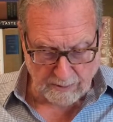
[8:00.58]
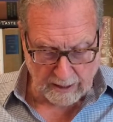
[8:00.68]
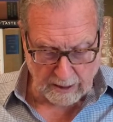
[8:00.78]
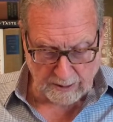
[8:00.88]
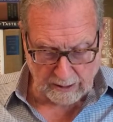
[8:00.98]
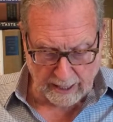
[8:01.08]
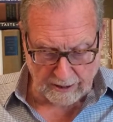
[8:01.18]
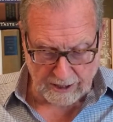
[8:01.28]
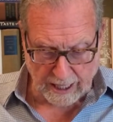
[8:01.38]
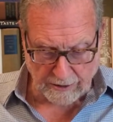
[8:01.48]
My husband and I are
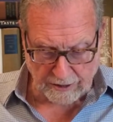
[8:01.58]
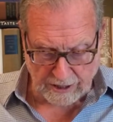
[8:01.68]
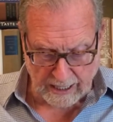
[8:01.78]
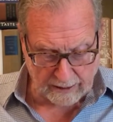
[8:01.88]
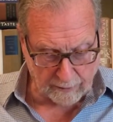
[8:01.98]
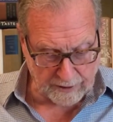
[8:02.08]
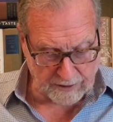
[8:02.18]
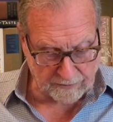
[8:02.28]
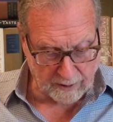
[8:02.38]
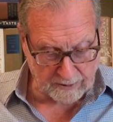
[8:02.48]
scheduled to sail. Oh, this
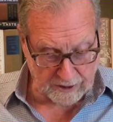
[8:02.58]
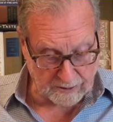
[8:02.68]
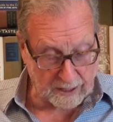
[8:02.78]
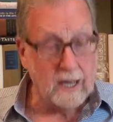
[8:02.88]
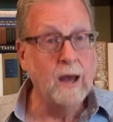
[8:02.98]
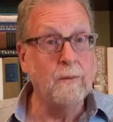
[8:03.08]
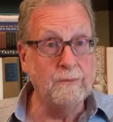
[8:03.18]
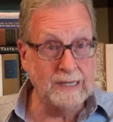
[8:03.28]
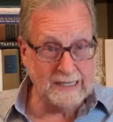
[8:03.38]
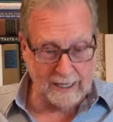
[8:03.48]
is from,
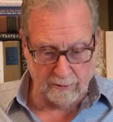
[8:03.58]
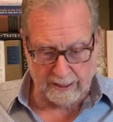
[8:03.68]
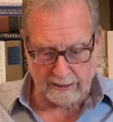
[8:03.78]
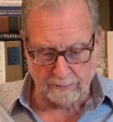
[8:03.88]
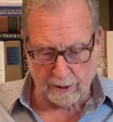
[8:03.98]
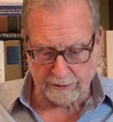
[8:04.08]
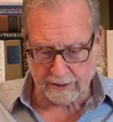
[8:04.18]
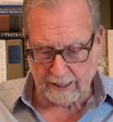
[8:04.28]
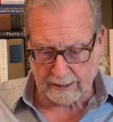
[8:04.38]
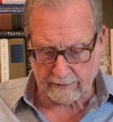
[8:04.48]
Mindy Green in Boulder,
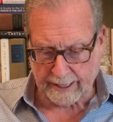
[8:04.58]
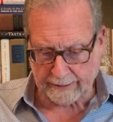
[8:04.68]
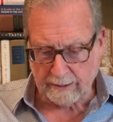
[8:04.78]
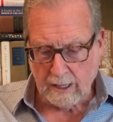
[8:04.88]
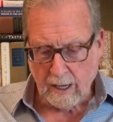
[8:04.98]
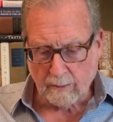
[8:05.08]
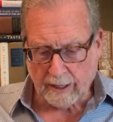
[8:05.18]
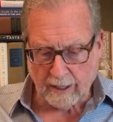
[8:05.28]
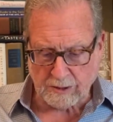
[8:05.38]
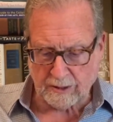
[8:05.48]
Colorado. My
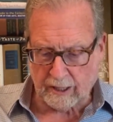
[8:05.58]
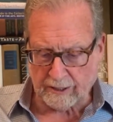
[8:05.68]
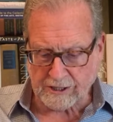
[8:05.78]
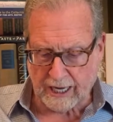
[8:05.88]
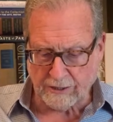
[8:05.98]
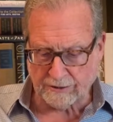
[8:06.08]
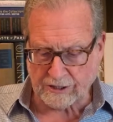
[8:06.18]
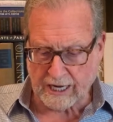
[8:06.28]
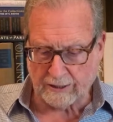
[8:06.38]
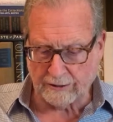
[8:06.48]
husband and I are scheduled to
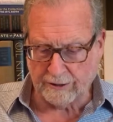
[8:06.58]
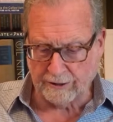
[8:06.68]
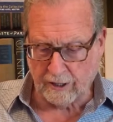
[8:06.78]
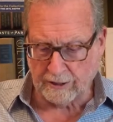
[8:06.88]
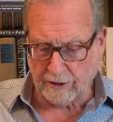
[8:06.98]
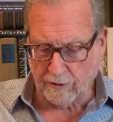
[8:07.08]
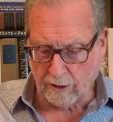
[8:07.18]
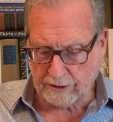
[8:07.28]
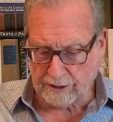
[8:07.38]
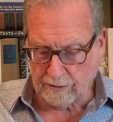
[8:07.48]
sail on Cunard
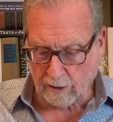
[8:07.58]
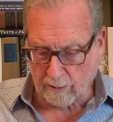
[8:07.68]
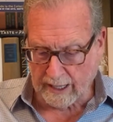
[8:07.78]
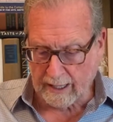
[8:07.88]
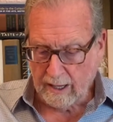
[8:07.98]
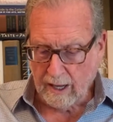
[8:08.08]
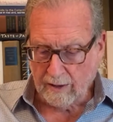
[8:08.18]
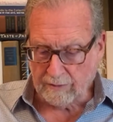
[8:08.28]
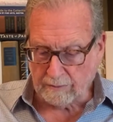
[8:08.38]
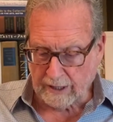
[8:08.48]
to Norway
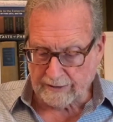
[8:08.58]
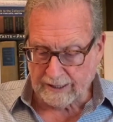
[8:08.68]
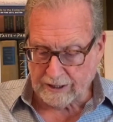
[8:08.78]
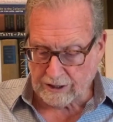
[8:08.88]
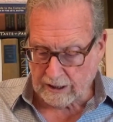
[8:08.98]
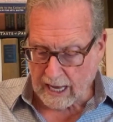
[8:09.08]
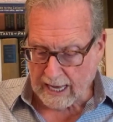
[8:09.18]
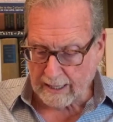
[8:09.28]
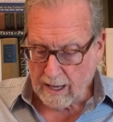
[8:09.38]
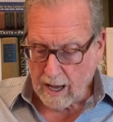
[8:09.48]
from London in
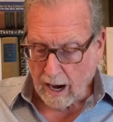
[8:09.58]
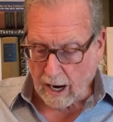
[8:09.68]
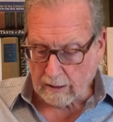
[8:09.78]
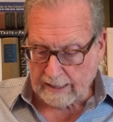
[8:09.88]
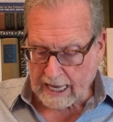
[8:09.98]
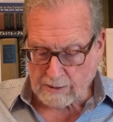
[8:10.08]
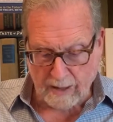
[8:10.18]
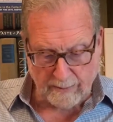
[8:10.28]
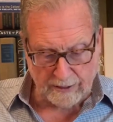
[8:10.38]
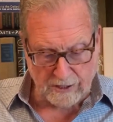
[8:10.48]
July. Our last
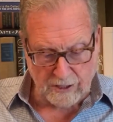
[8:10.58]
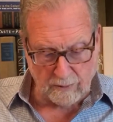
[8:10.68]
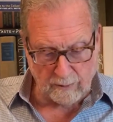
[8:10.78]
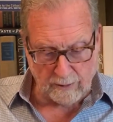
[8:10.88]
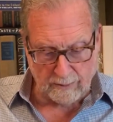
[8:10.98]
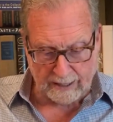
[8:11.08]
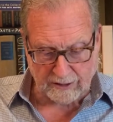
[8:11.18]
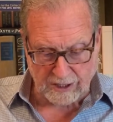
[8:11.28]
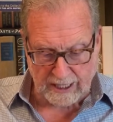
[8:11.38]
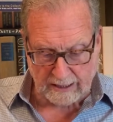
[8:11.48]
payment is due and we're about
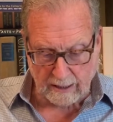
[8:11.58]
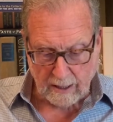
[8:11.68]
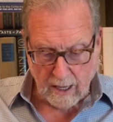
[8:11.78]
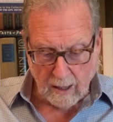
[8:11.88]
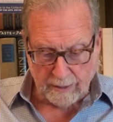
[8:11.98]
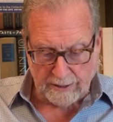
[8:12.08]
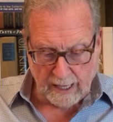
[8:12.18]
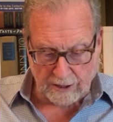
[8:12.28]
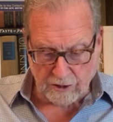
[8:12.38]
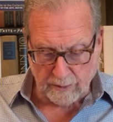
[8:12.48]
to send it, but
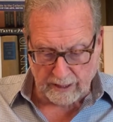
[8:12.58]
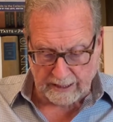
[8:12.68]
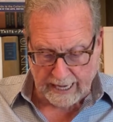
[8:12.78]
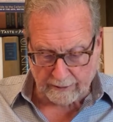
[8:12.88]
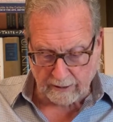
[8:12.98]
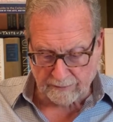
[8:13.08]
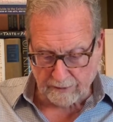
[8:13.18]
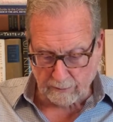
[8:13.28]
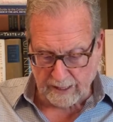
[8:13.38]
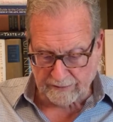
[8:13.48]
not sure we can count on a
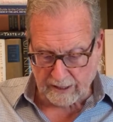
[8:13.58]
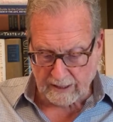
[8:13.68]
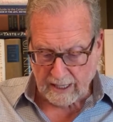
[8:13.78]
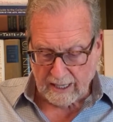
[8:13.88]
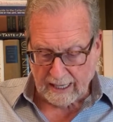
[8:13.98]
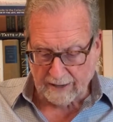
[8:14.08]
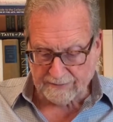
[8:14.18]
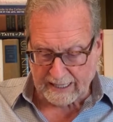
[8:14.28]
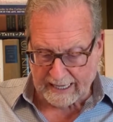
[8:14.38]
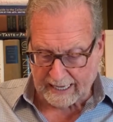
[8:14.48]
full refund if
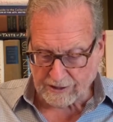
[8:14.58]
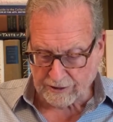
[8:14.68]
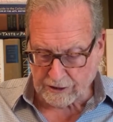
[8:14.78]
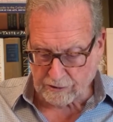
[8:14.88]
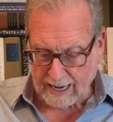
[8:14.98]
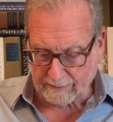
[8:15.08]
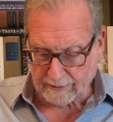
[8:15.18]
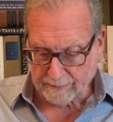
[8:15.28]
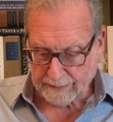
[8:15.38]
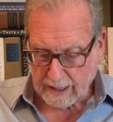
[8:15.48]
they cancel the travel.